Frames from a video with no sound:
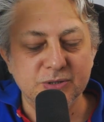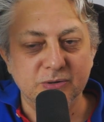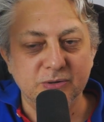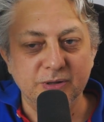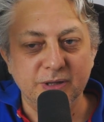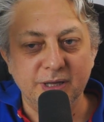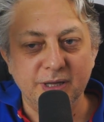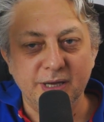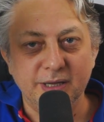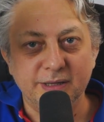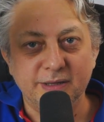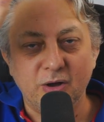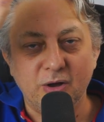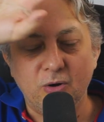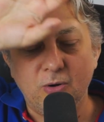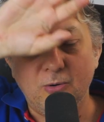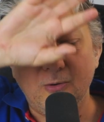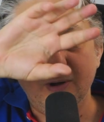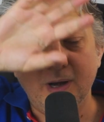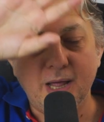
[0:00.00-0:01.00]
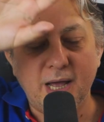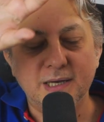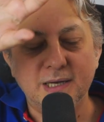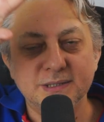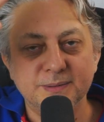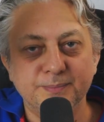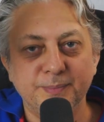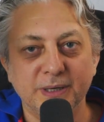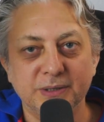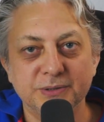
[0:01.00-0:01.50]
that, all
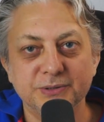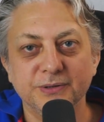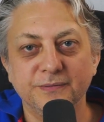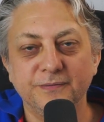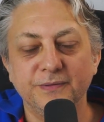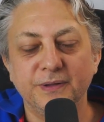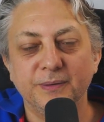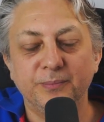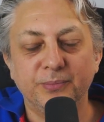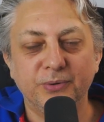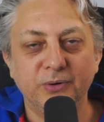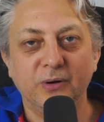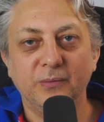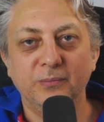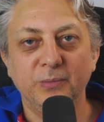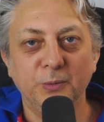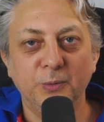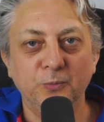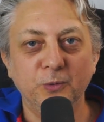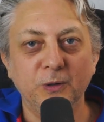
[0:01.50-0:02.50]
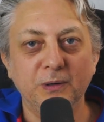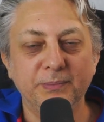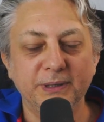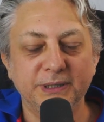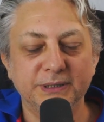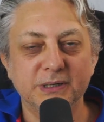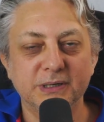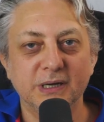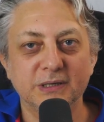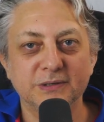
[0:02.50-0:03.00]
aspects of the problem will be
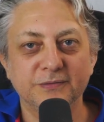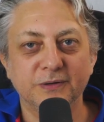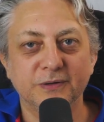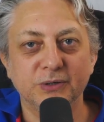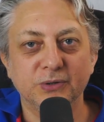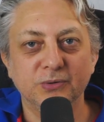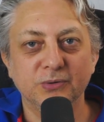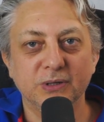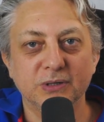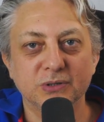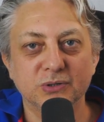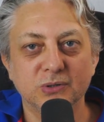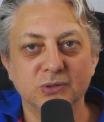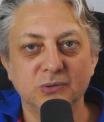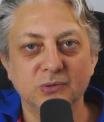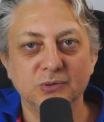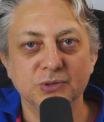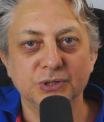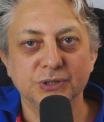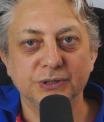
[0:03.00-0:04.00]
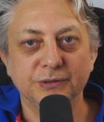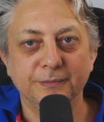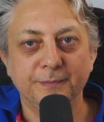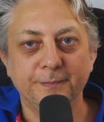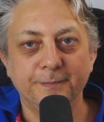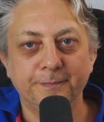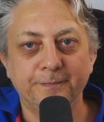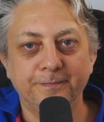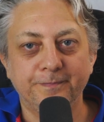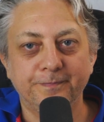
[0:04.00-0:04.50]
transferred to the solution.
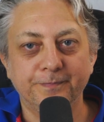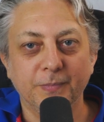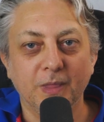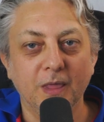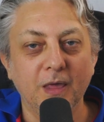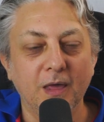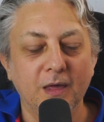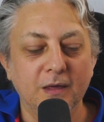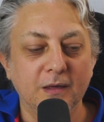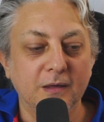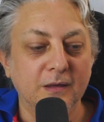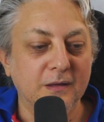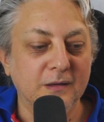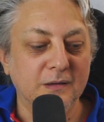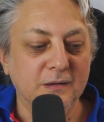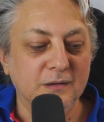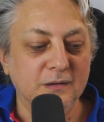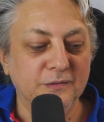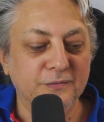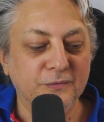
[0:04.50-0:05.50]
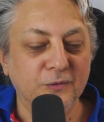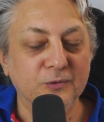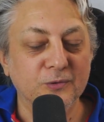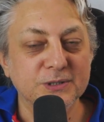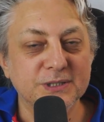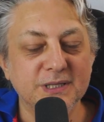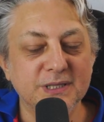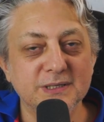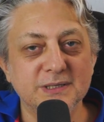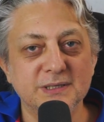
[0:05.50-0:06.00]
Of course,
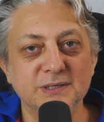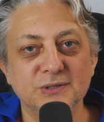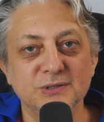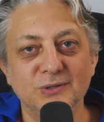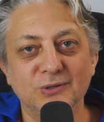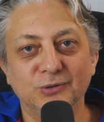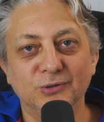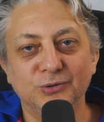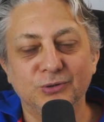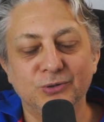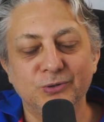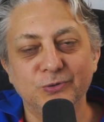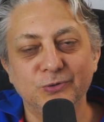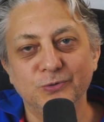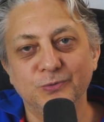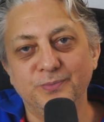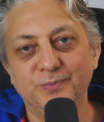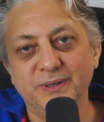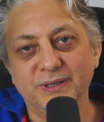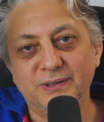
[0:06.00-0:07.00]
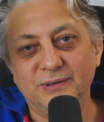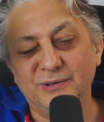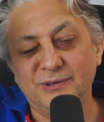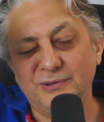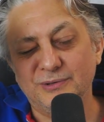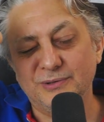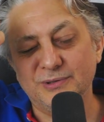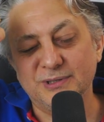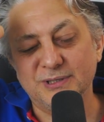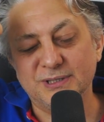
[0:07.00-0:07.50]
this is not true
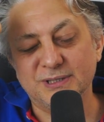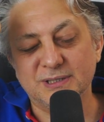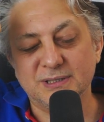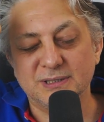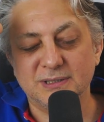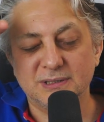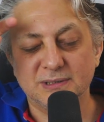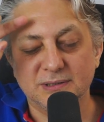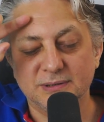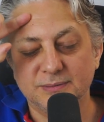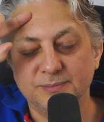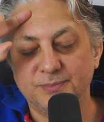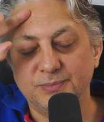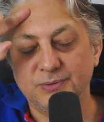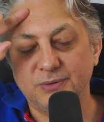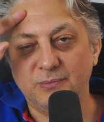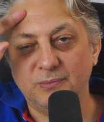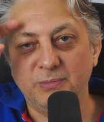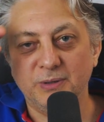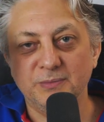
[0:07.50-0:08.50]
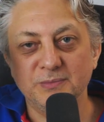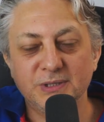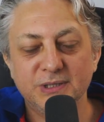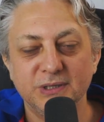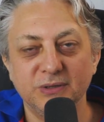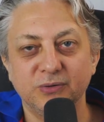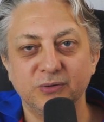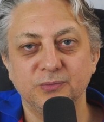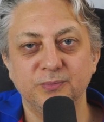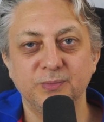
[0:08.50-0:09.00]
because problems
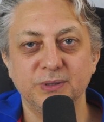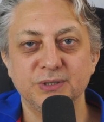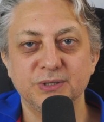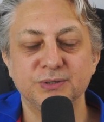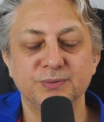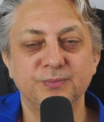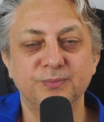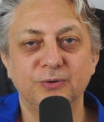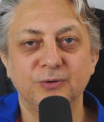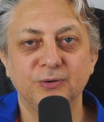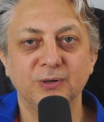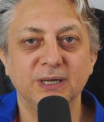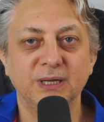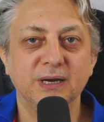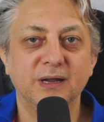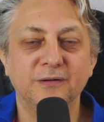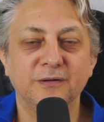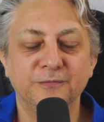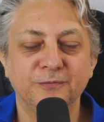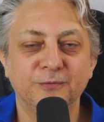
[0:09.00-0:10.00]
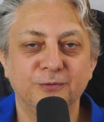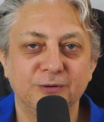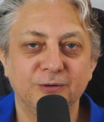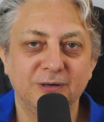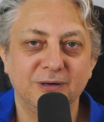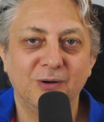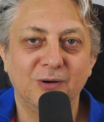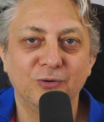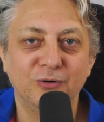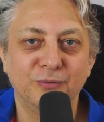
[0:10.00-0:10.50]
need to be small enough for
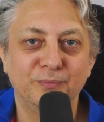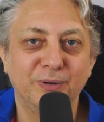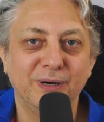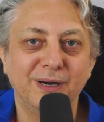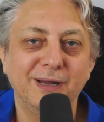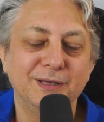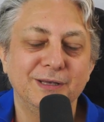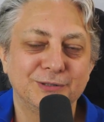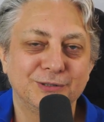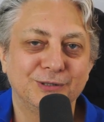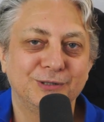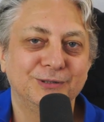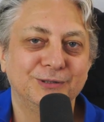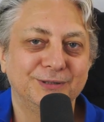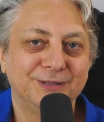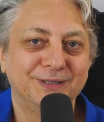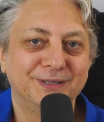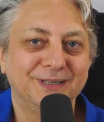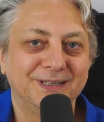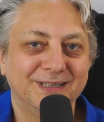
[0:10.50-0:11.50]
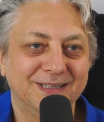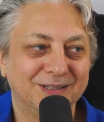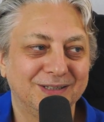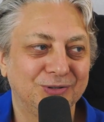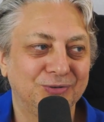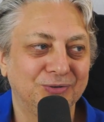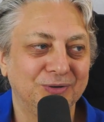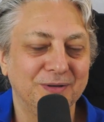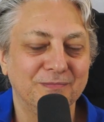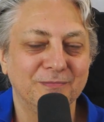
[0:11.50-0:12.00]
our brains to
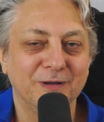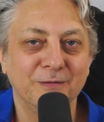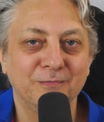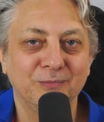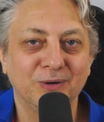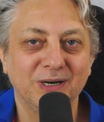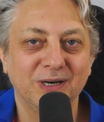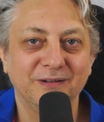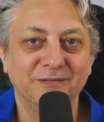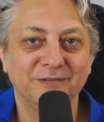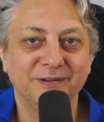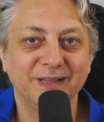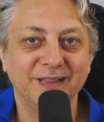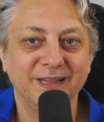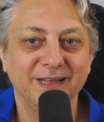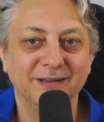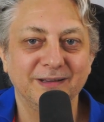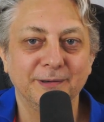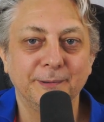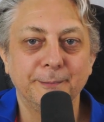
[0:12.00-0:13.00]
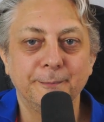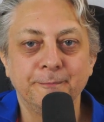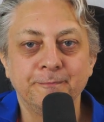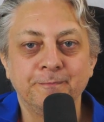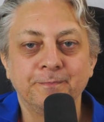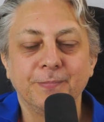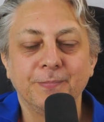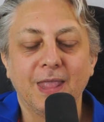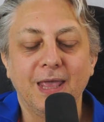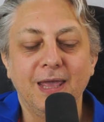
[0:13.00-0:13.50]
remember everything.
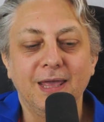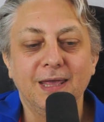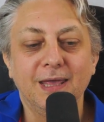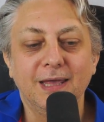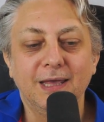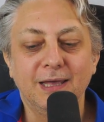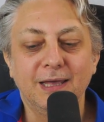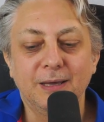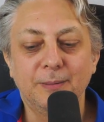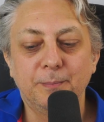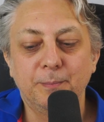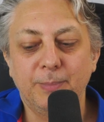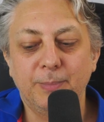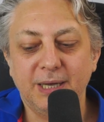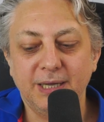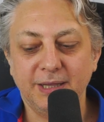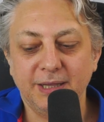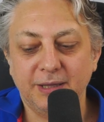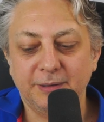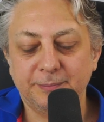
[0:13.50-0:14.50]
But